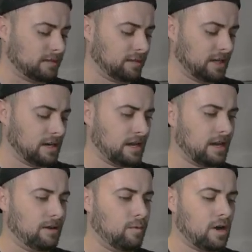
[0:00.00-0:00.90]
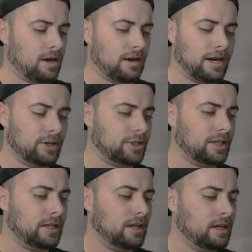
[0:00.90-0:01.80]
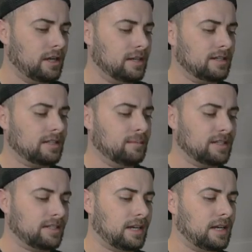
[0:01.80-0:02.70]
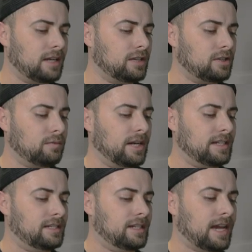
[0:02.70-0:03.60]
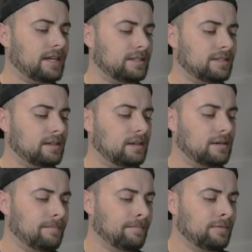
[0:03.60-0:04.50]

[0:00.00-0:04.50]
We got a Water Energy, Simisage, we got Dancer,